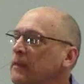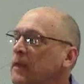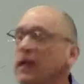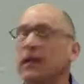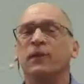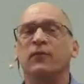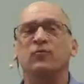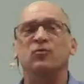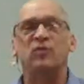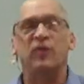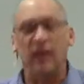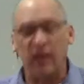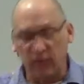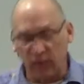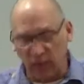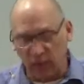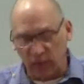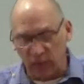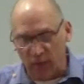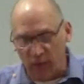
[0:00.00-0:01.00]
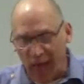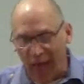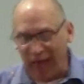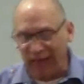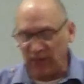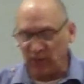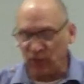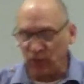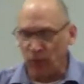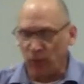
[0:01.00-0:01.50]
And if Jesus
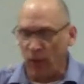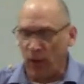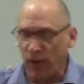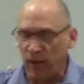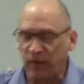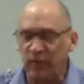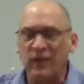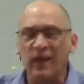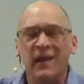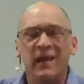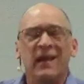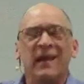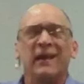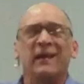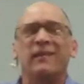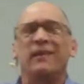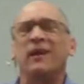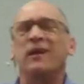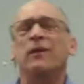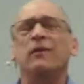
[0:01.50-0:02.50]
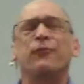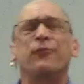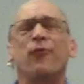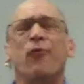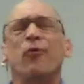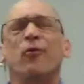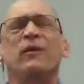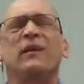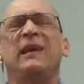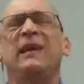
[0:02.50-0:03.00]
lied to us,
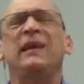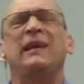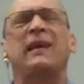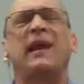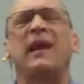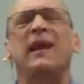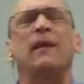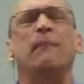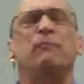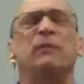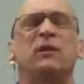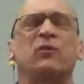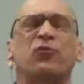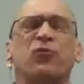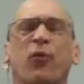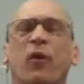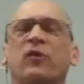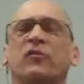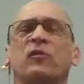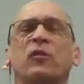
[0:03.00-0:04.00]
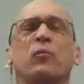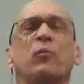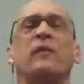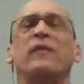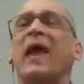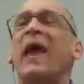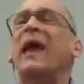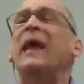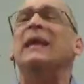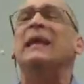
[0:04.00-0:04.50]
therefore he can't be trusted
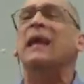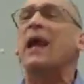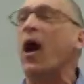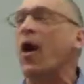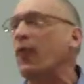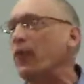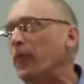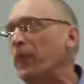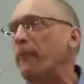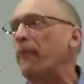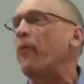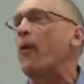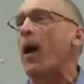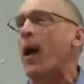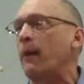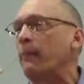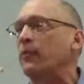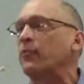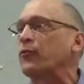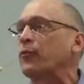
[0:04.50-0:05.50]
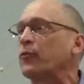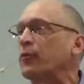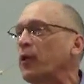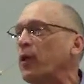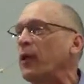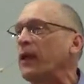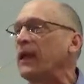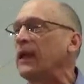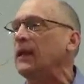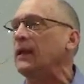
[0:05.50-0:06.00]
with any other promise or
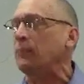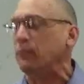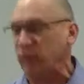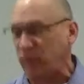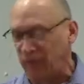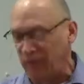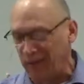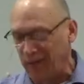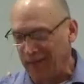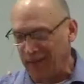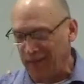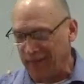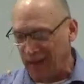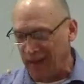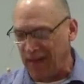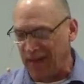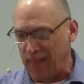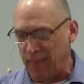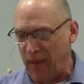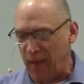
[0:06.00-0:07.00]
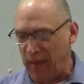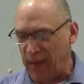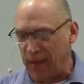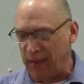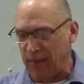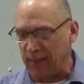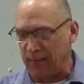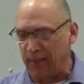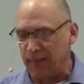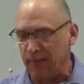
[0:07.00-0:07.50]
claims that he
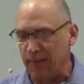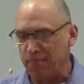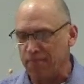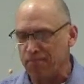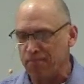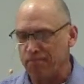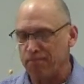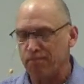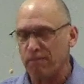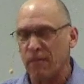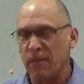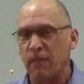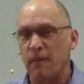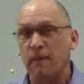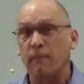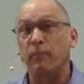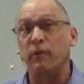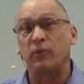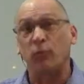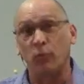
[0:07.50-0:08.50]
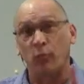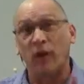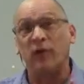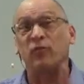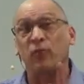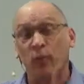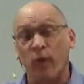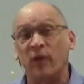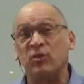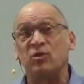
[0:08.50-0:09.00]
made. But the
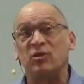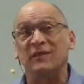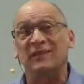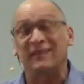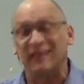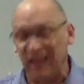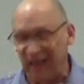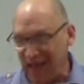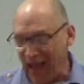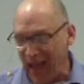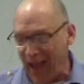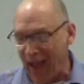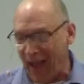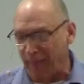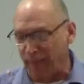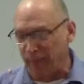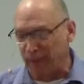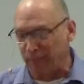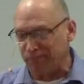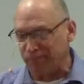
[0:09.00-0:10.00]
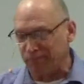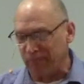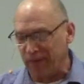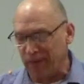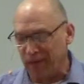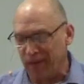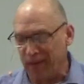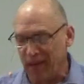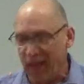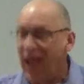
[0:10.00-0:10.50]
resurrection did happen,
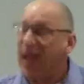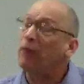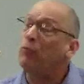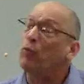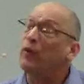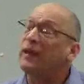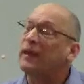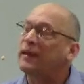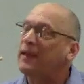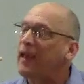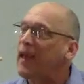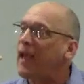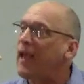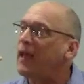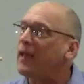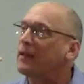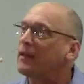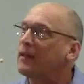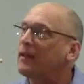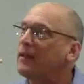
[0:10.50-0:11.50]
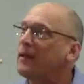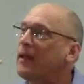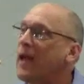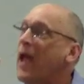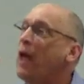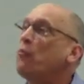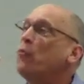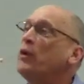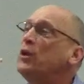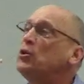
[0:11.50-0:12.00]
and we can,
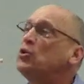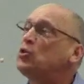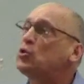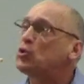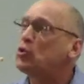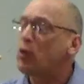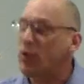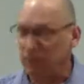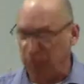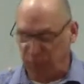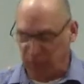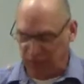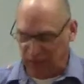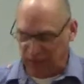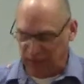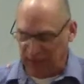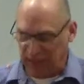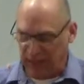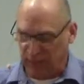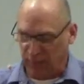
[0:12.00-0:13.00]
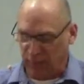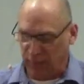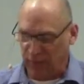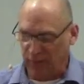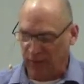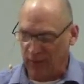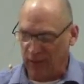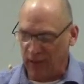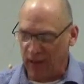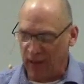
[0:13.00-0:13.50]
and we should
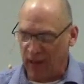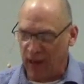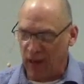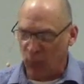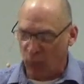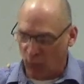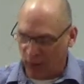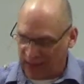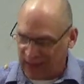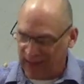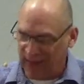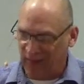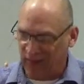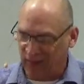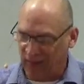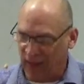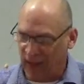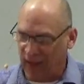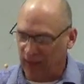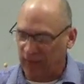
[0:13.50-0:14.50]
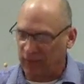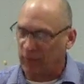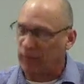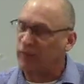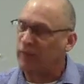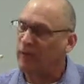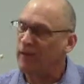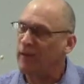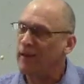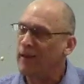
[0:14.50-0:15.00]
believe in what he
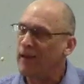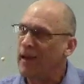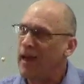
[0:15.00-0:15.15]
says.